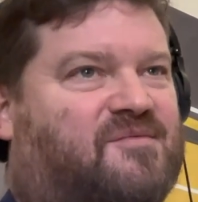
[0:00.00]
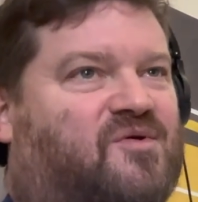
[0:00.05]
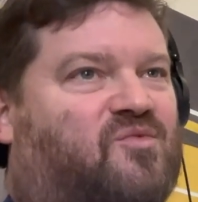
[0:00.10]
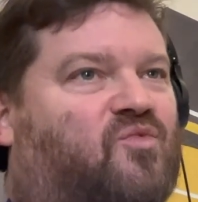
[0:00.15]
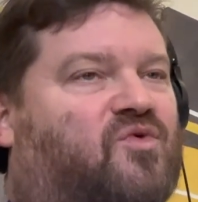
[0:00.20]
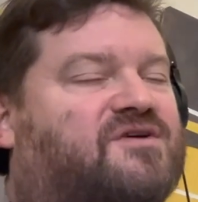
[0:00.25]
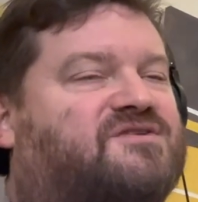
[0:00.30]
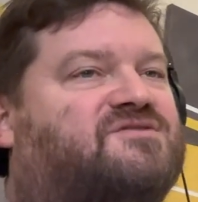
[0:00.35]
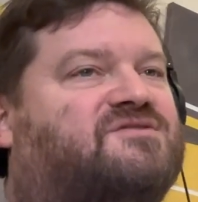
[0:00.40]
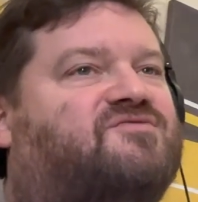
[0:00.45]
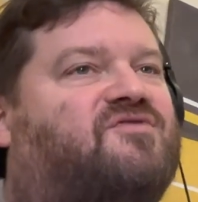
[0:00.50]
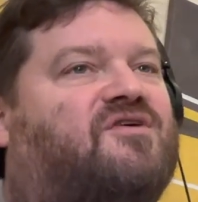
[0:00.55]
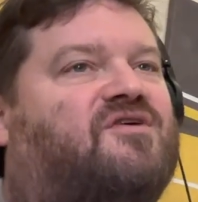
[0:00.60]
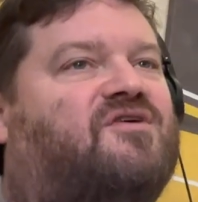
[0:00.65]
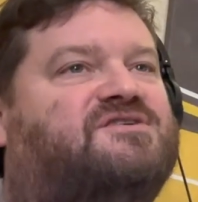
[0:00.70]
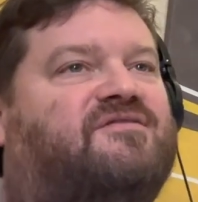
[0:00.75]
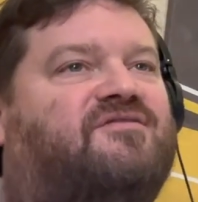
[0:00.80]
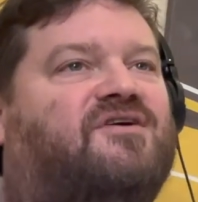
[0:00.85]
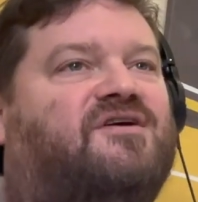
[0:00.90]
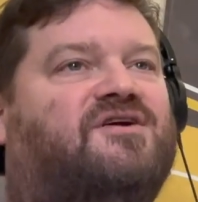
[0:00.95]
I mean, what's
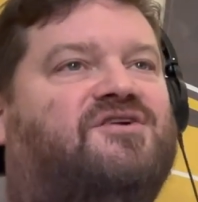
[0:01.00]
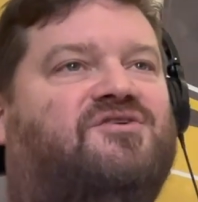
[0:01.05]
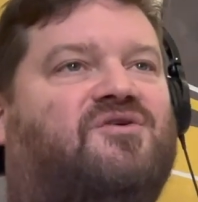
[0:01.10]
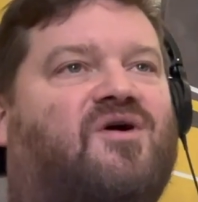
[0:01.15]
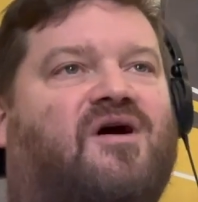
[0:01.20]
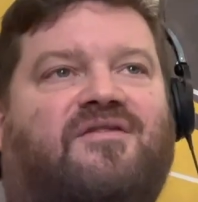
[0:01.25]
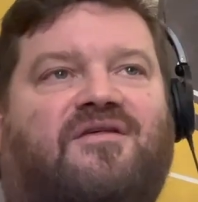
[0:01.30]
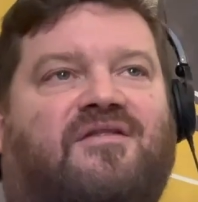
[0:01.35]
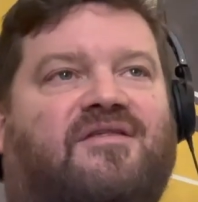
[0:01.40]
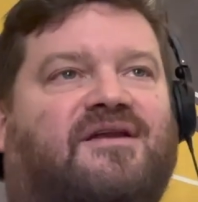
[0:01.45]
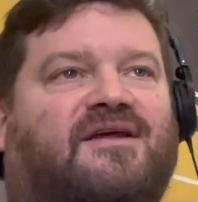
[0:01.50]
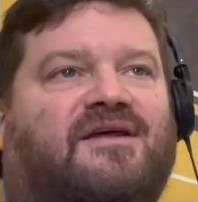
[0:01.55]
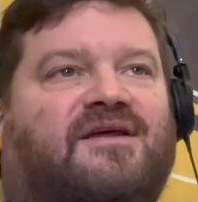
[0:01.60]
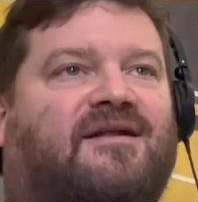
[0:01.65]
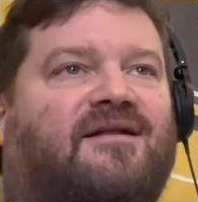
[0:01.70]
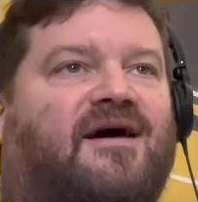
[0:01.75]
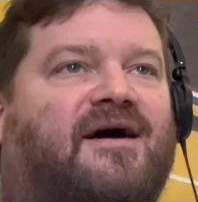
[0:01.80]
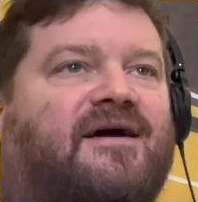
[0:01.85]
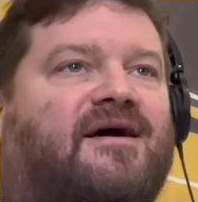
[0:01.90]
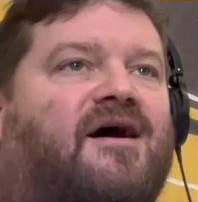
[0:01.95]
Farage ever going to do other than
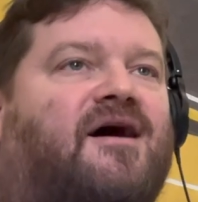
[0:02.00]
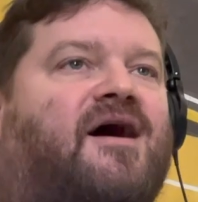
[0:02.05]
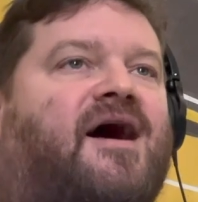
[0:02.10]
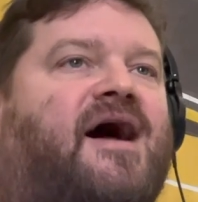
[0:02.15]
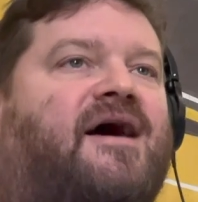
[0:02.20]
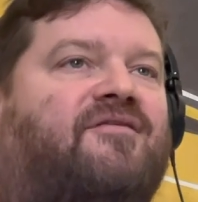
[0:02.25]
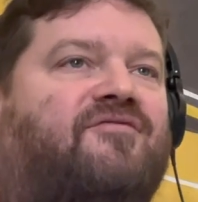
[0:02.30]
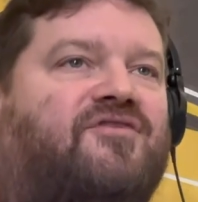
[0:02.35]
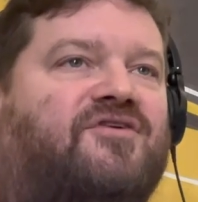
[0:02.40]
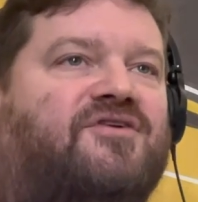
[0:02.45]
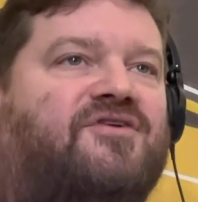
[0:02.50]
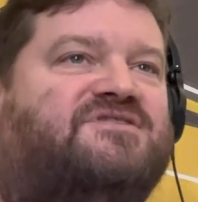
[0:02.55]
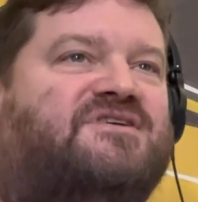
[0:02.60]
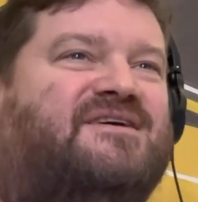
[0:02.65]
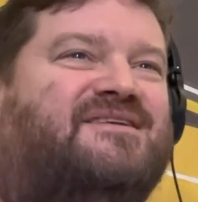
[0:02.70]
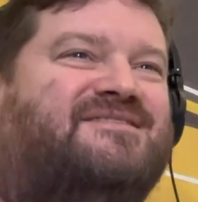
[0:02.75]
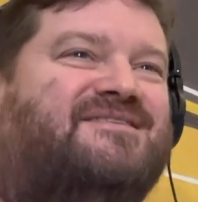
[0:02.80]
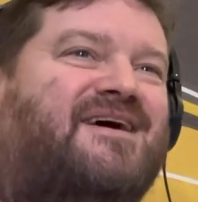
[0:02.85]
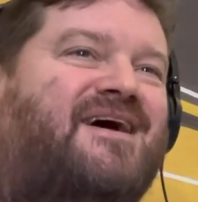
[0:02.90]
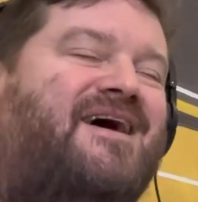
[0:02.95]
get like a handful of
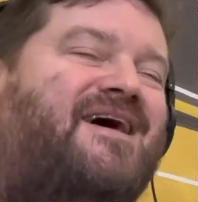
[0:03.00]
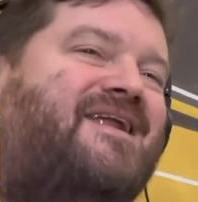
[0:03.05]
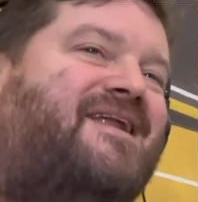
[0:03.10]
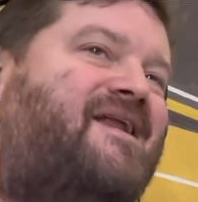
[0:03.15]
seats?